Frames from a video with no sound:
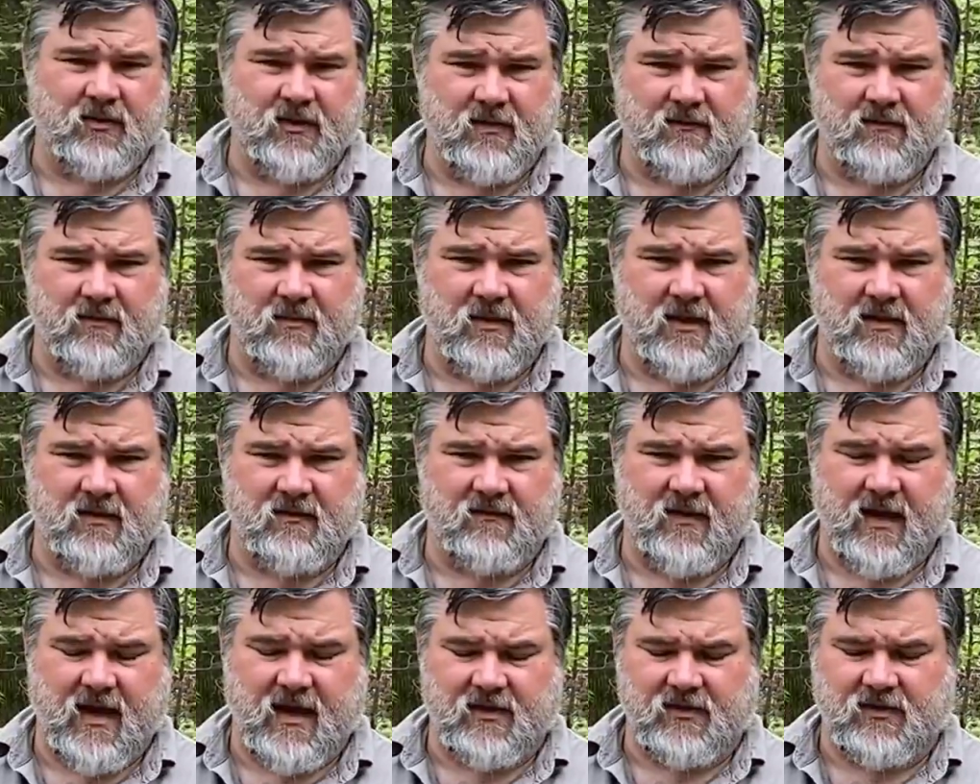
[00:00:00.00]
of different
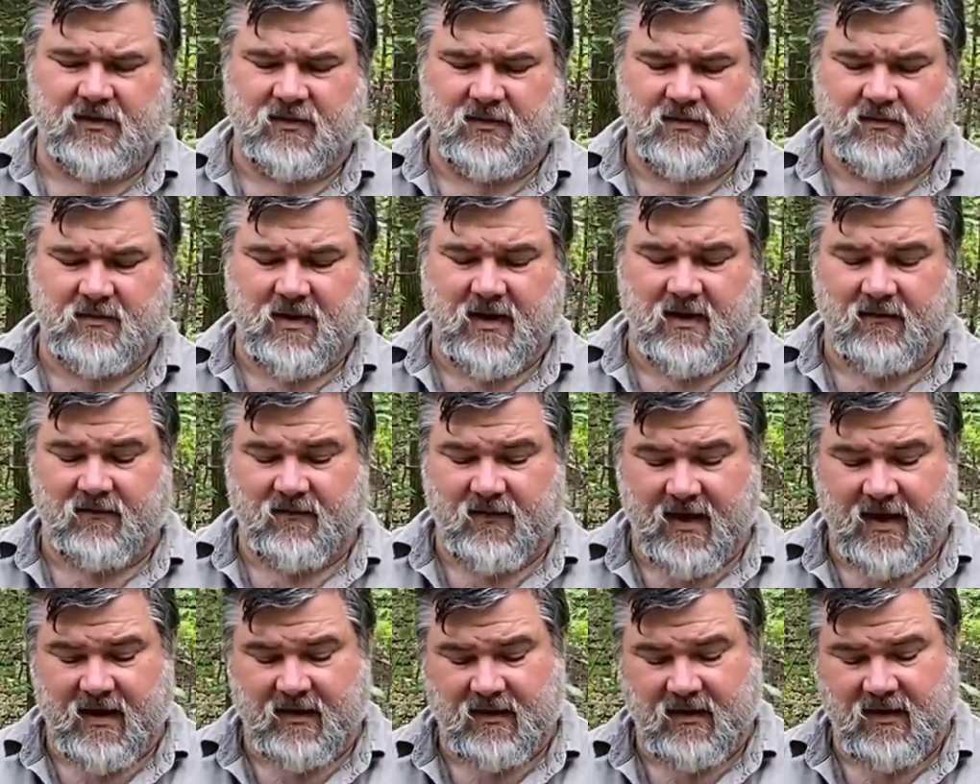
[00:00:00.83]
manufacturers. Matter of
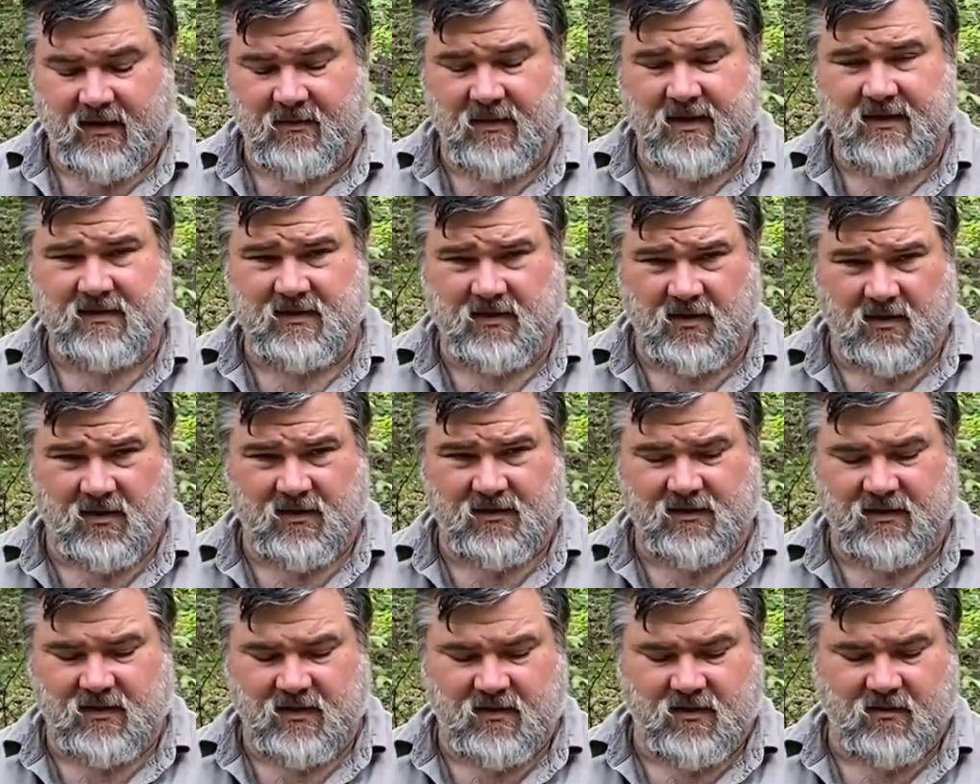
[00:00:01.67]
fact, MSR
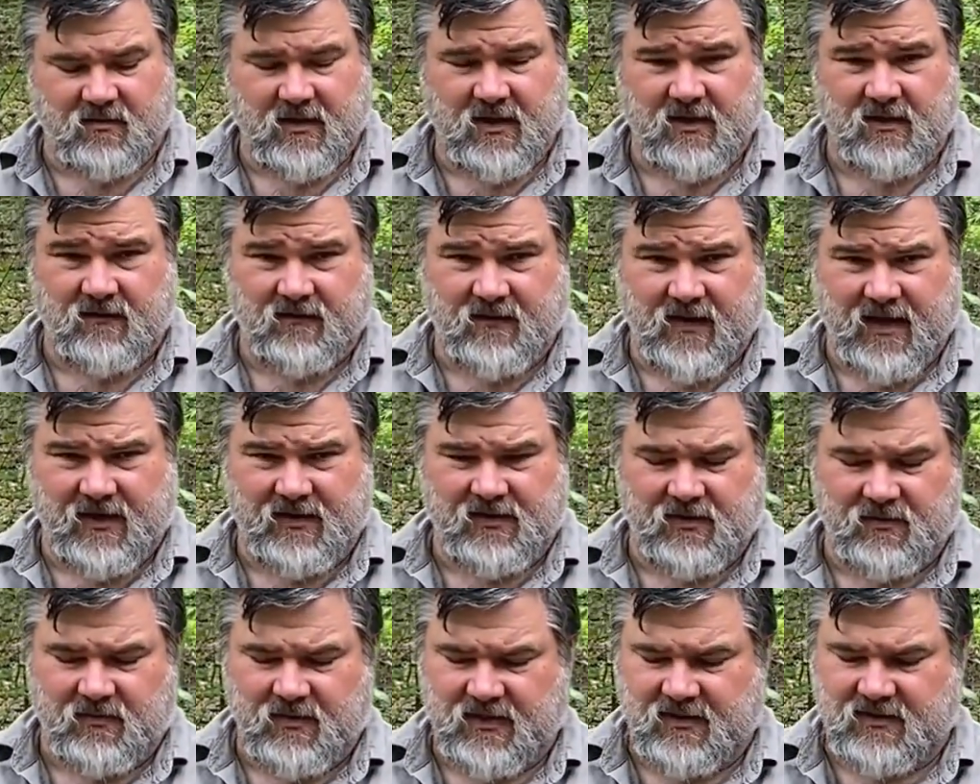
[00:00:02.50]
is another
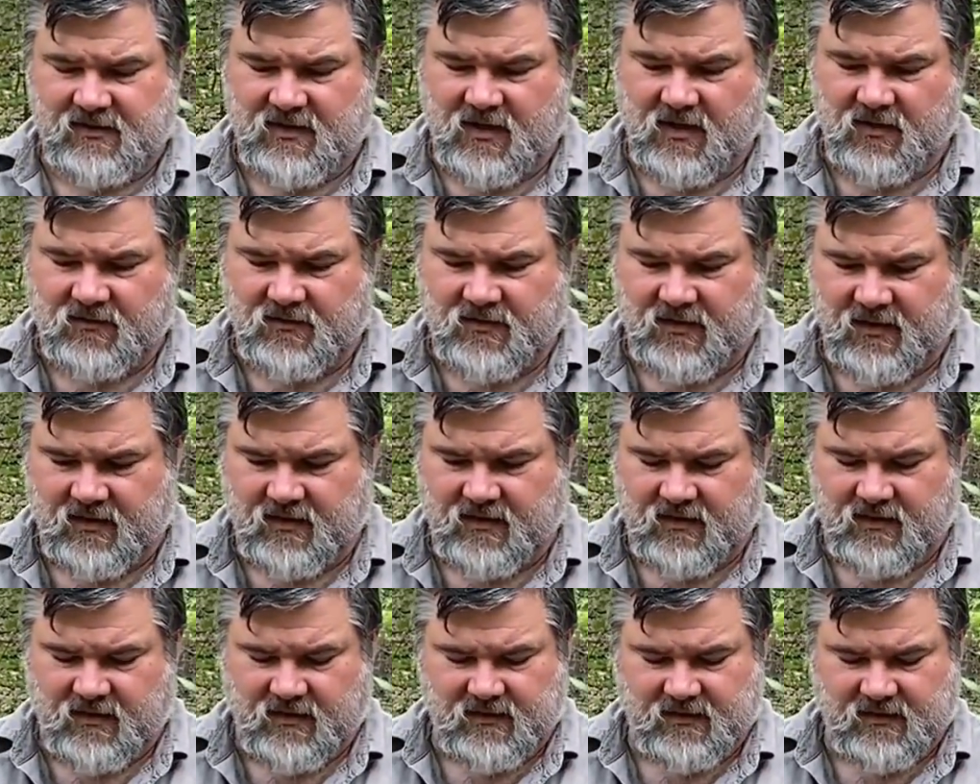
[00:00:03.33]
manufacturer that makes stoves
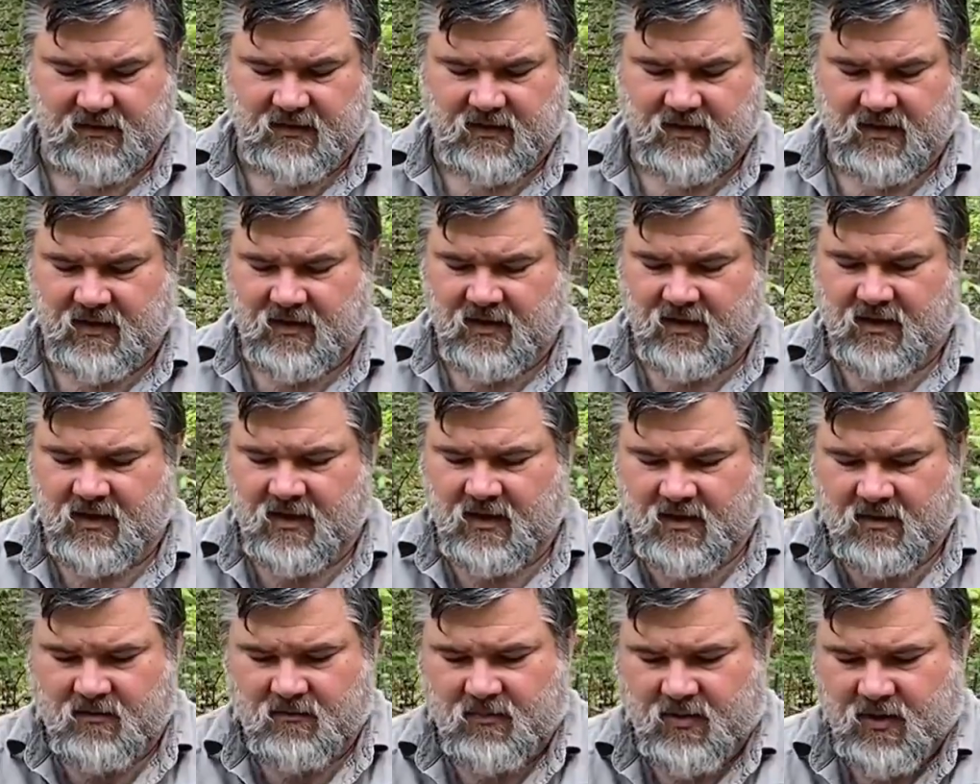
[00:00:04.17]
like this.
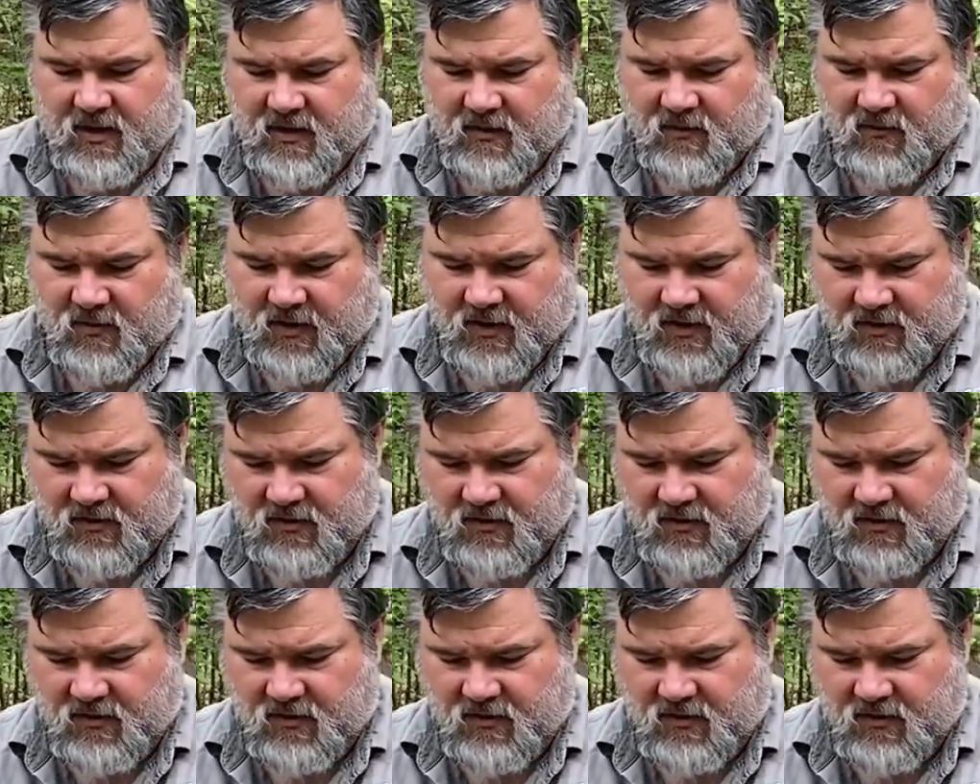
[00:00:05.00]
But what